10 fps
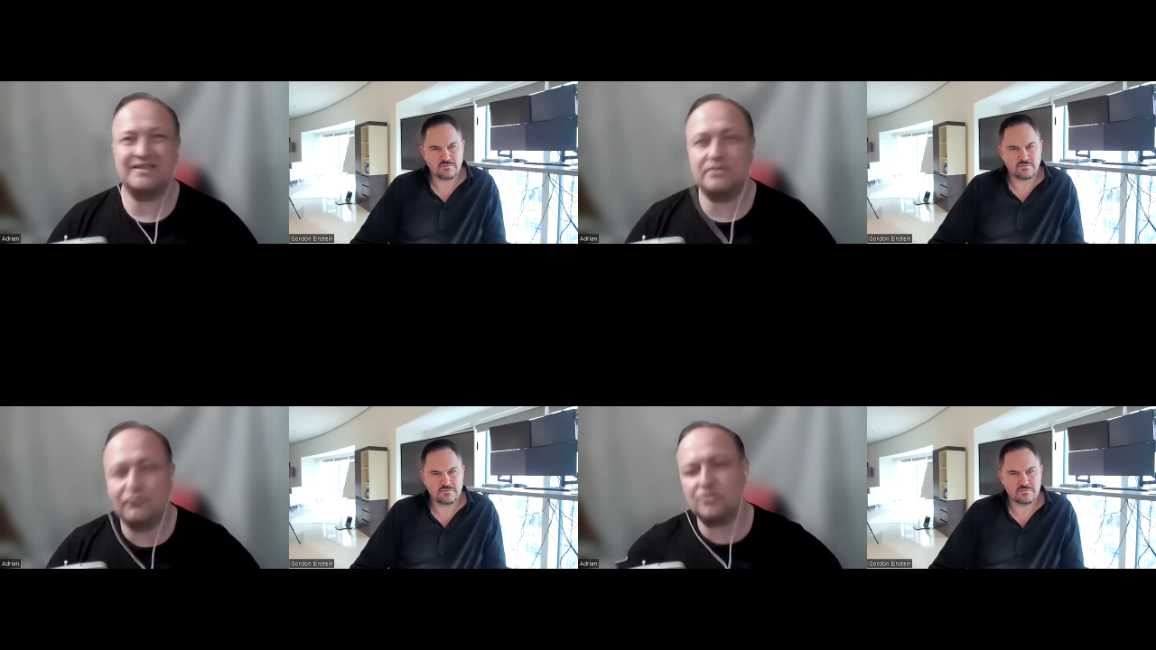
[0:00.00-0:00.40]

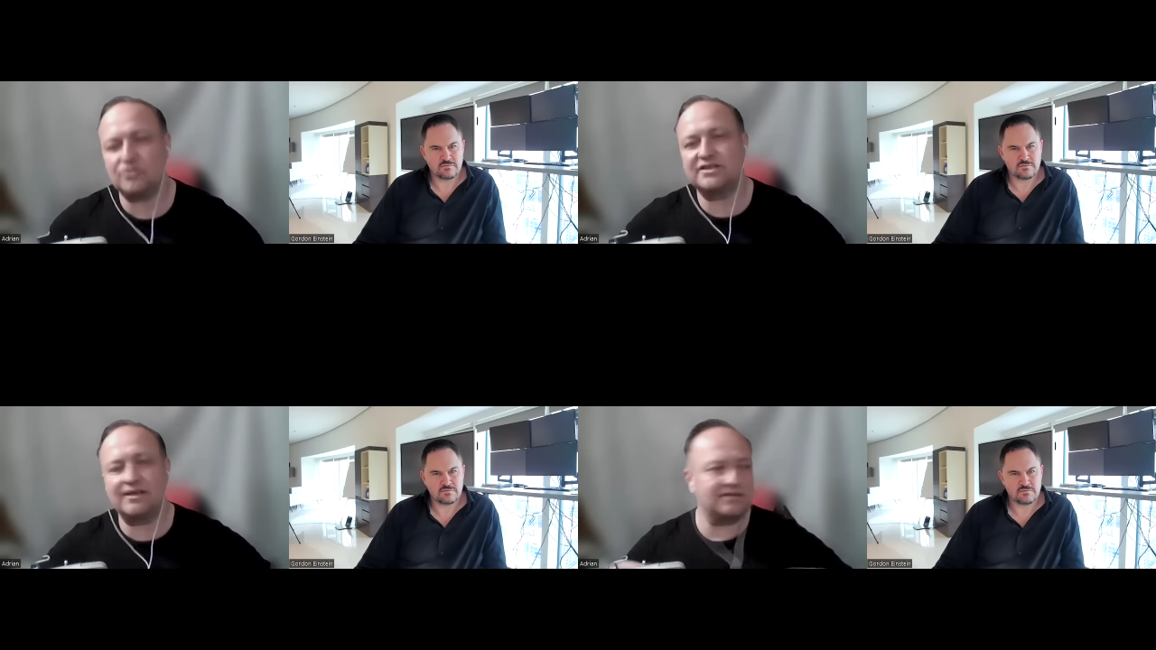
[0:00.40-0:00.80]
Speaker 1: of course
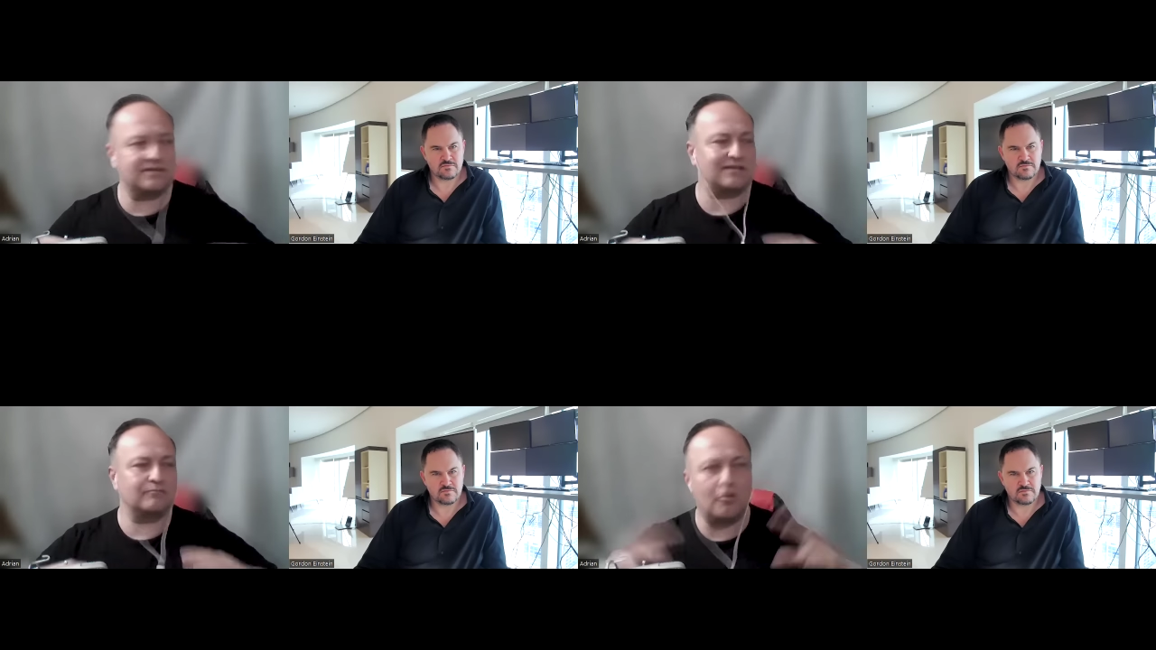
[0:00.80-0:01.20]
there are
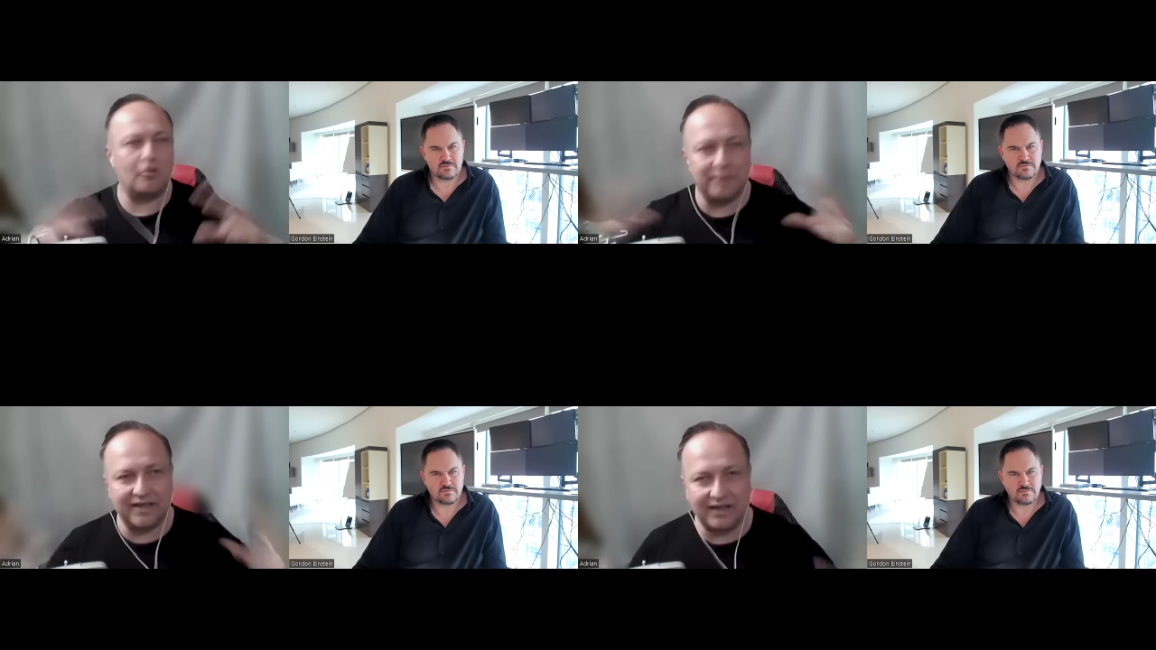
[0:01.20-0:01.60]
some
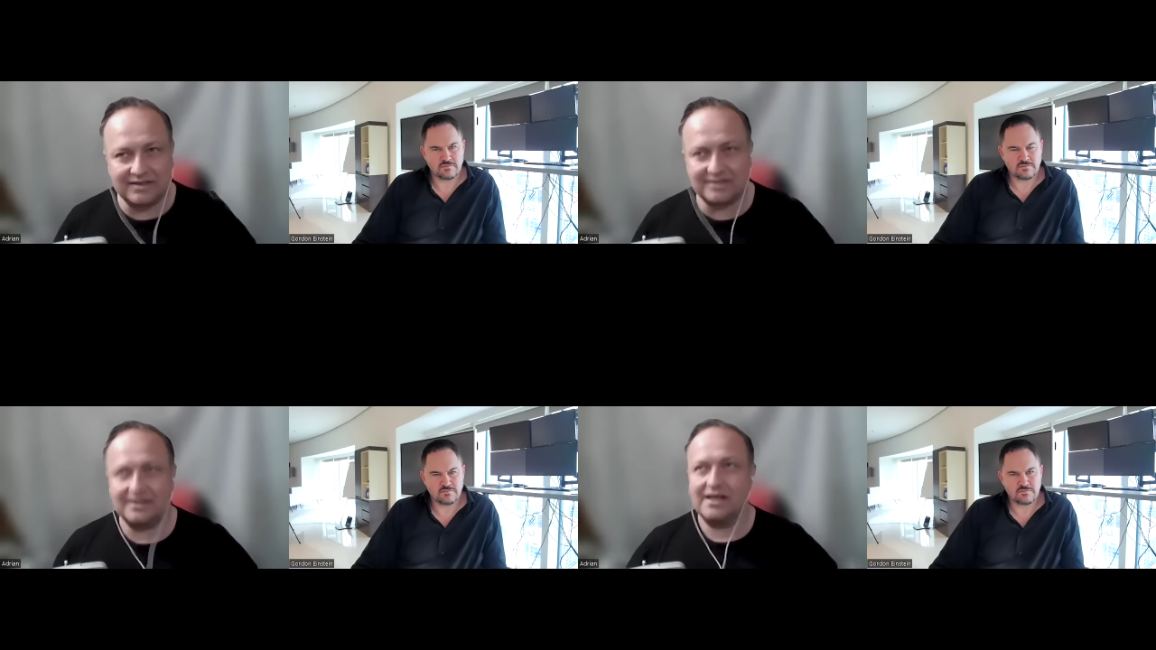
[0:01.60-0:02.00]

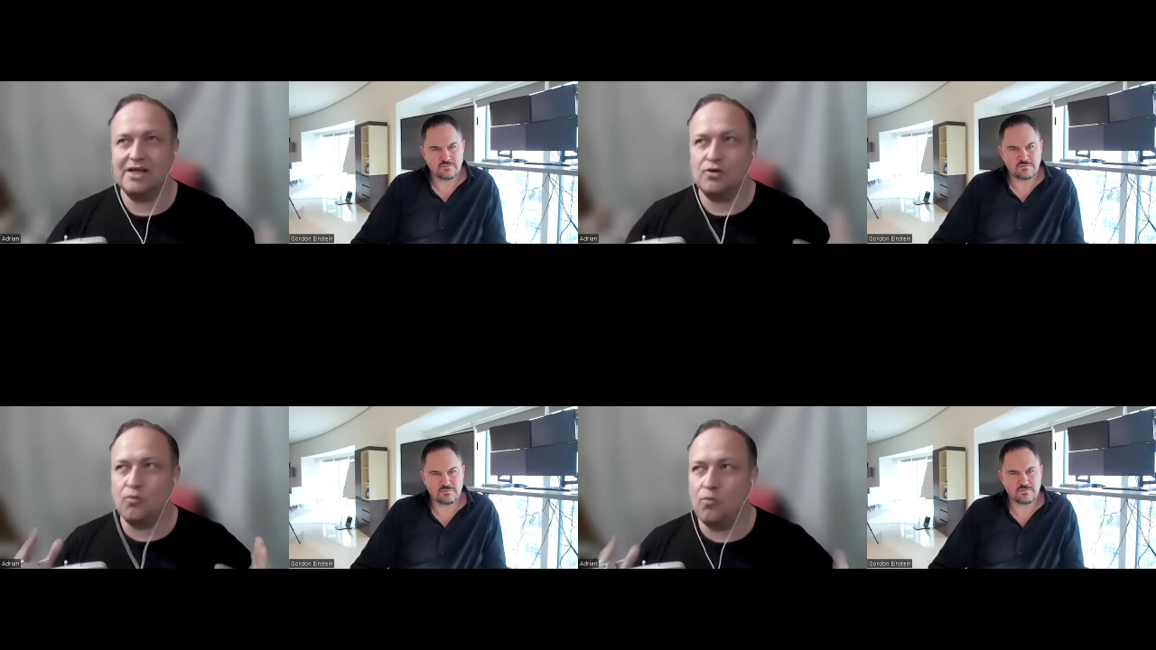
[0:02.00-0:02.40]
copycats
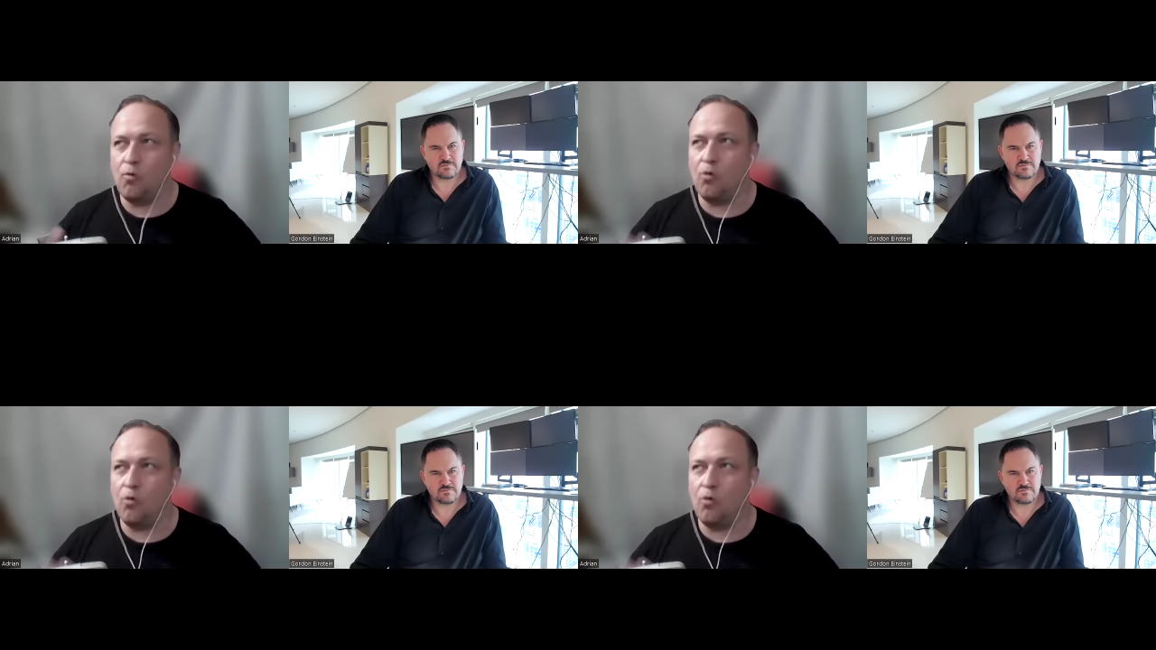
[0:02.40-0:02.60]
mm.